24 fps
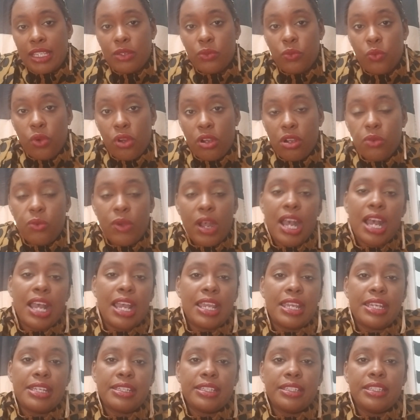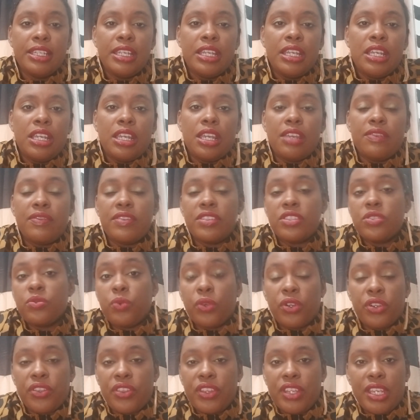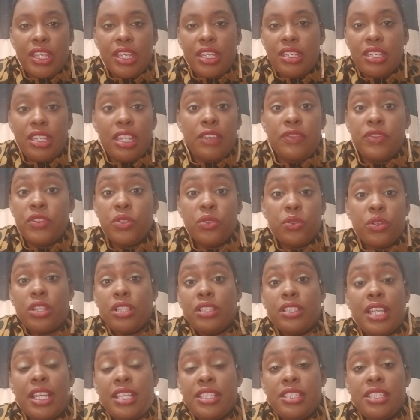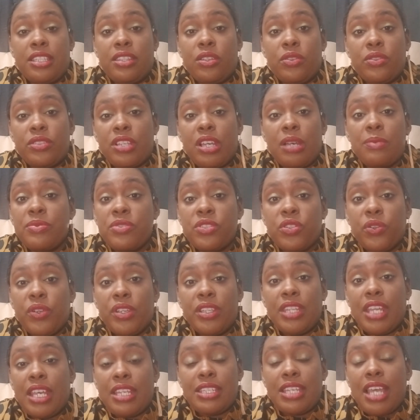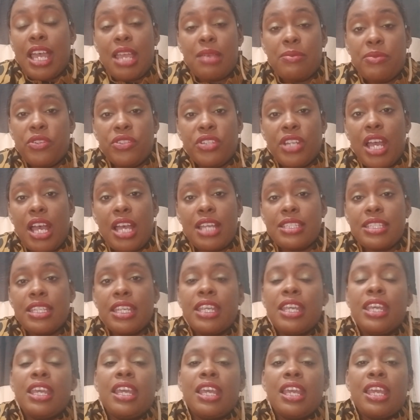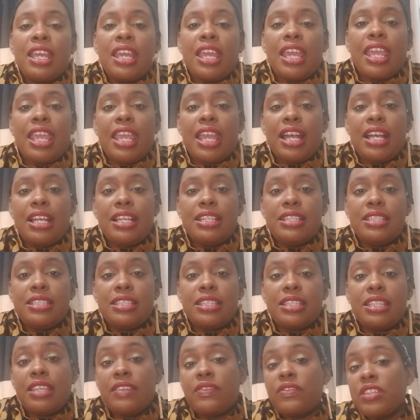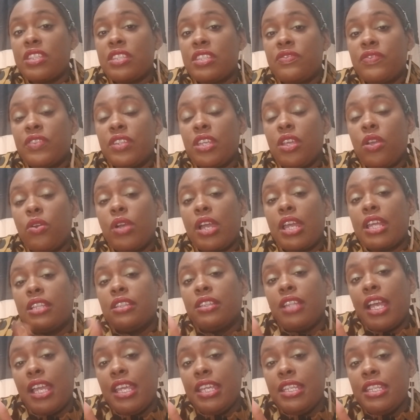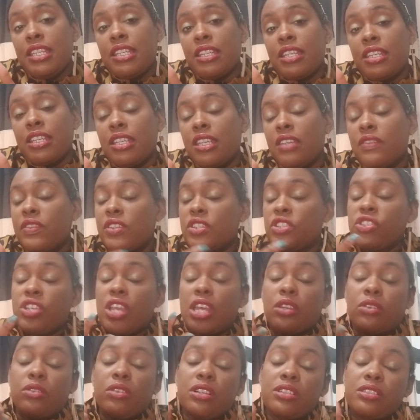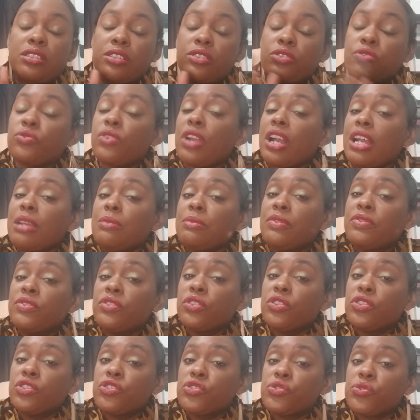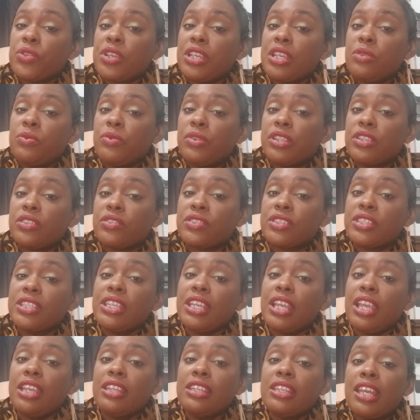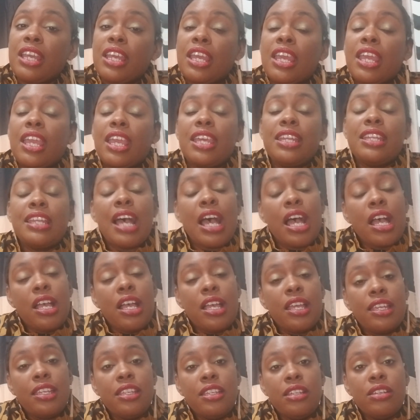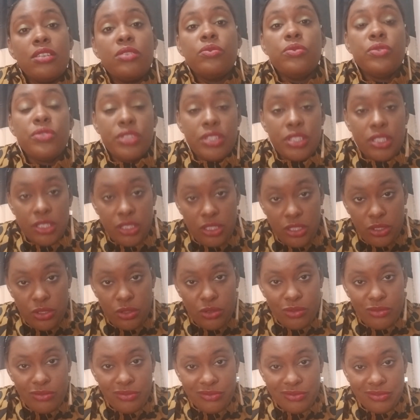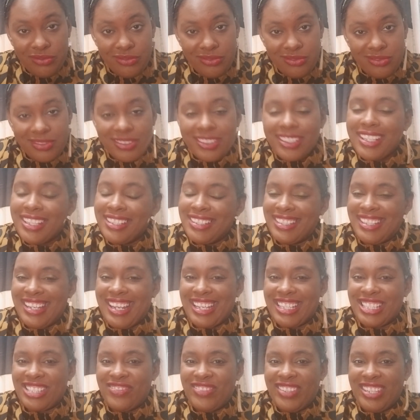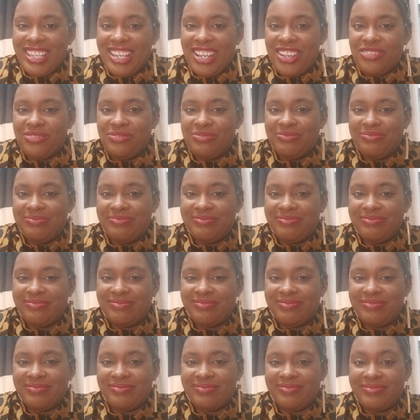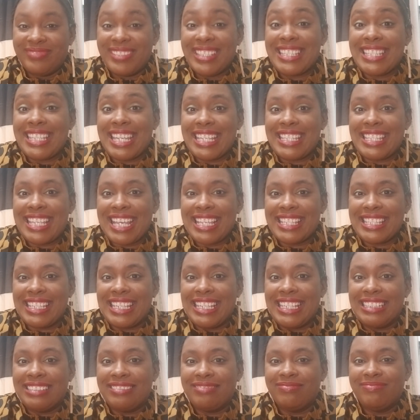worldwide, and if it's worth it, and if you collected those cups during that time or not. And give this video a like, give this channel a subscribe if you're enjoying what you're seeing, and I will see you in the next video. Stay sassy.